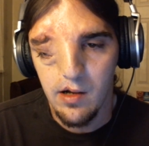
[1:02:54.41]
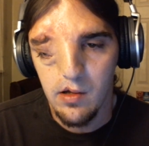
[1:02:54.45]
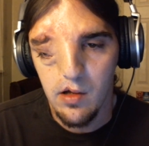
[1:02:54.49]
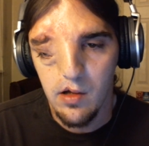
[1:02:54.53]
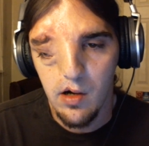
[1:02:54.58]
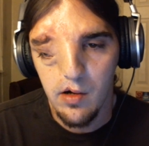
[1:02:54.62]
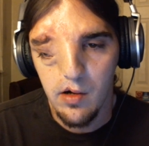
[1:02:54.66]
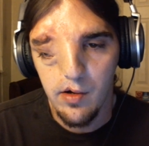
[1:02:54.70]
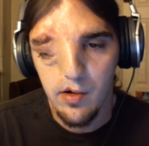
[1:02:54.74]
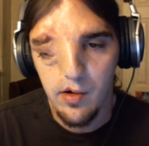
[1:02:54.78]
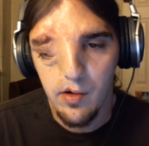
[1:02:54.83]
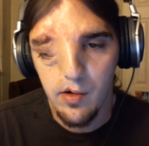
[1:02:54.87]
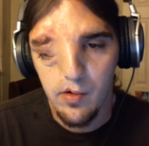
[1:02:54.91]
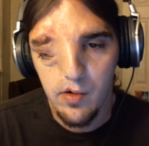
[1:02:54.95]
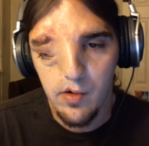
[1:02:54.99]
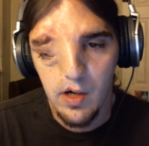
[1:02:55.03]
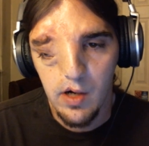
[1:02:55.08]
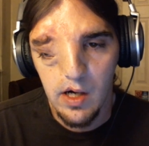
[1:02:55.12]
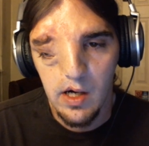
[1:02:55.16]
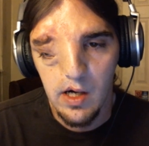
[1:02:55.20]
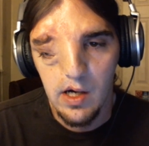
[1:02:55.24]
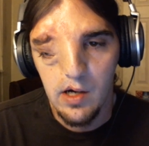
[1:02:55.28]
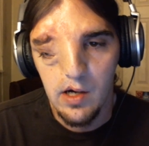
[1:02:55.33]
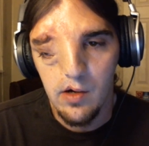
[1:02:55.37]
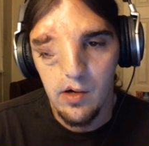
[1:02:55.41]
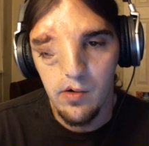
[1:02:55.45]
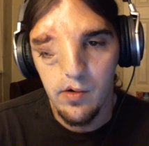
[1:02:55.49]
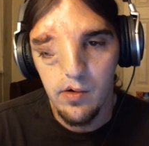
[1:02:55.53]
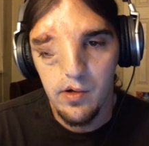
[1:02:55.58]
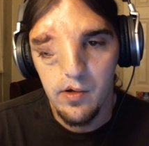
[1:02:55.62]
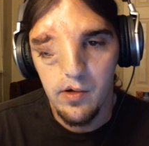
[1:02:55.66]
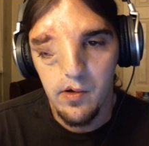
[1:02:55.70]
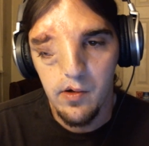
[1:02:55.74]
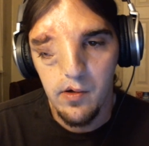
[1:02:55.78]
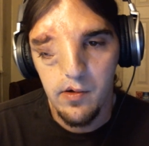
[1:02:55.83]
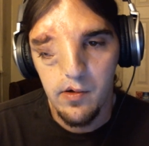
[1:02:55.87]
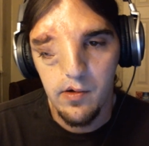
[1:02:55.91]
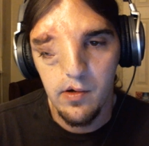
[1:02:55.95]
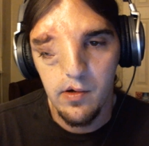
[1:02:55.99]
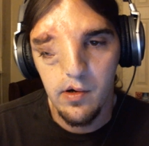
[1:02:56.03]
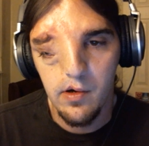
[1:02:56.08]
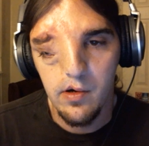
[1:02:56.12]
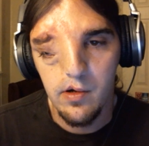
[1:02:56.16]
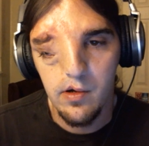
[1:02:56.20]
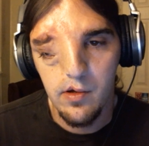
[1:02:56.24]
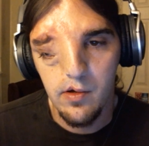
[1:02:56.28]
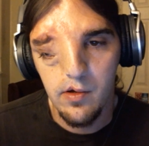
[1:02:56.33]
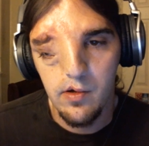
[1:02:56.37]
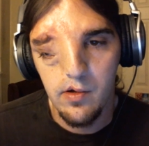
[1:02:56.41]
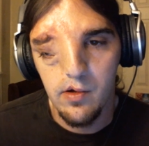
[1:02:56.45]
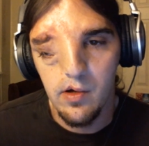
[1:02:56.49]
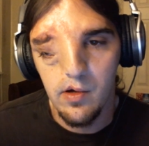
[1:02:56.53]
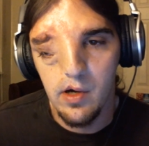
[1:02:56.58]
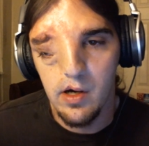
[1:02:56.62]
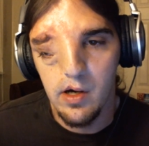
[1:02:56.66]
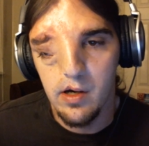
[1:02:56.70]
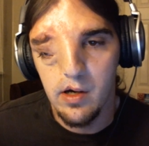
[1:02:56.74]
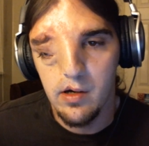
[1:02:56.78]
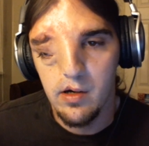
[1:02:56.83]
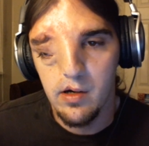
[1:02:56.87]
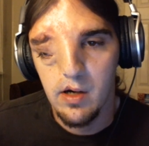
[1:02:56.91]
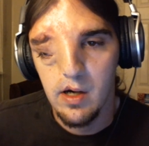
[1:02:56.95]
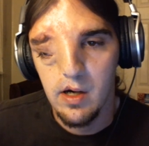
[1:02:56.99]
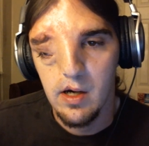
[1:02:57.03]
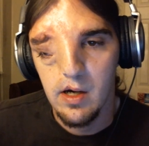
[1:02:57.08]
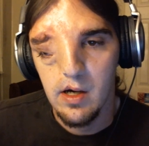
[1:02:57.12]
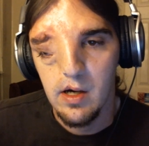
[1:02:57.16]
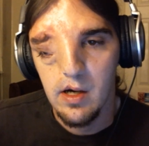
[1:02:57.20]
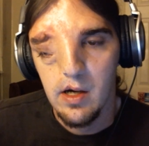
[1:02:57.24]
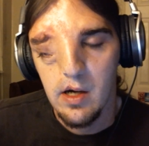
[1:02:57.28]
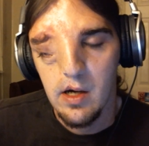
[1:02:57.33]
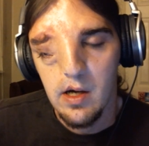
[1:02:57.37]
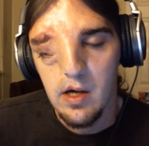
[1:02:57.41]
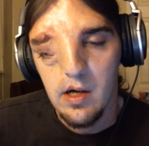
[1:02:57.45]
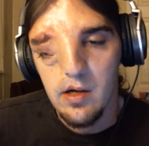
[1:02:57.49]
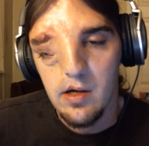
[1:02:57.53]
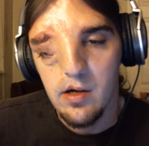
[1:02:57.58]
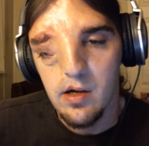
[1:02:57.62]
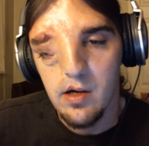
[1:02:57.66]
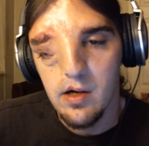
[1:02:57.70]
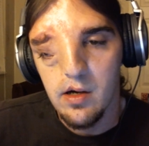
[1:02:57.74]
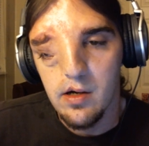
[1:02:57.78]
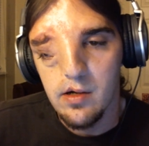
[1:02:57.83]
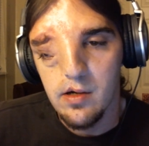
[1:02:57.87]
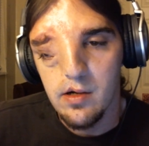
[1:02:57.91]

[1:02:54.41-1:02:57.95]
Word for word: Generation Catalano, or just search, uh,